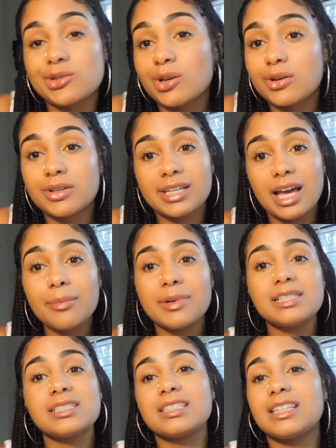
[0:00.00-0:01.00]
So yeah,
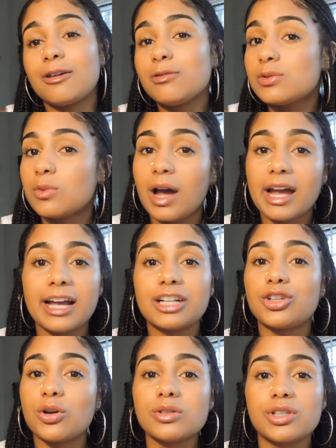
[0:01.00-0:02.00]
basically that was why I
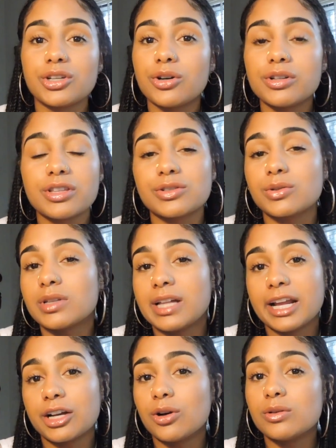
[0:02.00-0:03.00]
chose to go to the school
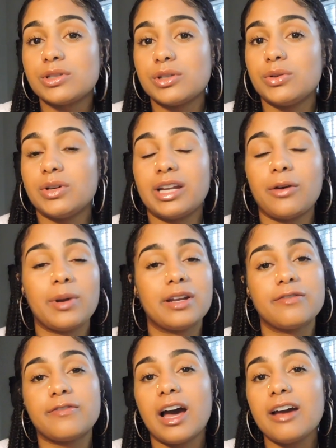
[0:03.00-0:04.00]
that I go to, and I
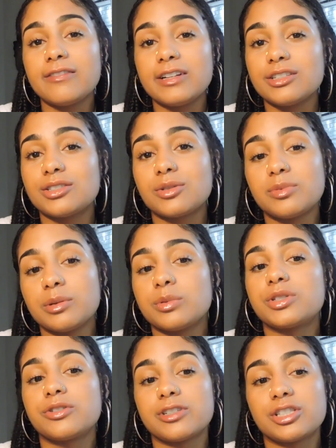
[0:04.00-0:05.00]
waited 5 years to be
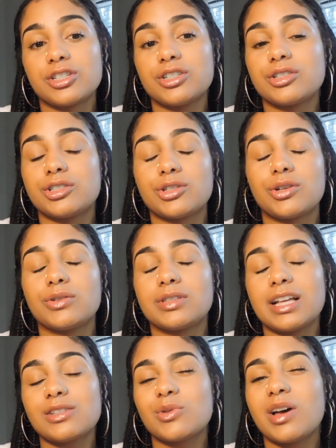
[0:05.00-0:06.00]
able to return. So
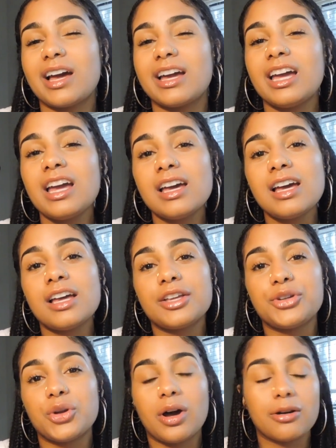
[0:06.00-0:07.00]
that's why,
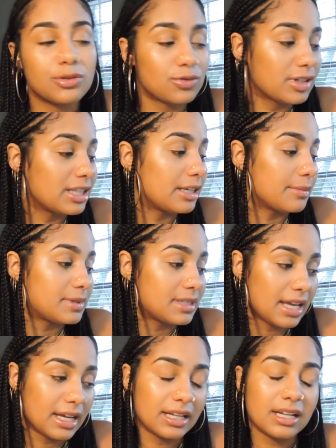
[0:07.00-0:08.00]
I was really
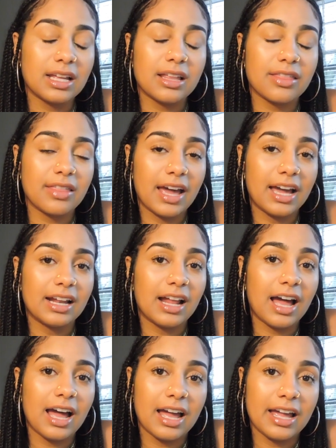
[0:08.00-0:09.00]
upset that
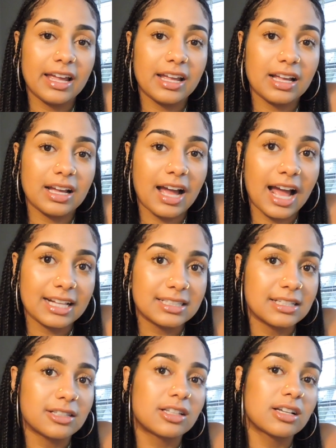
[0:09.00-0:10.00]
I had
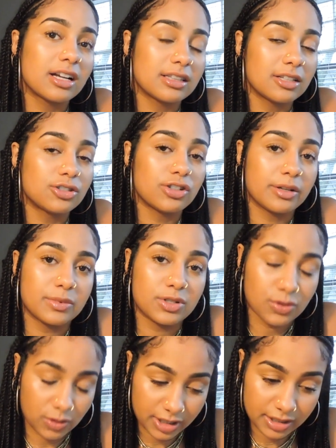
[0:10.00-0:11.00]
to cut the trip
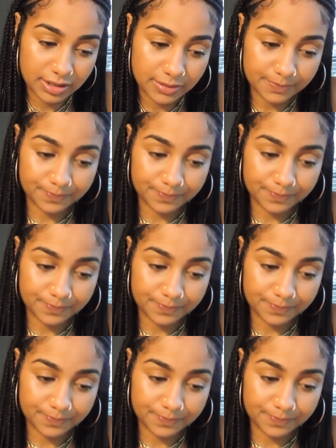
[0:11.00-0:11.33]
short.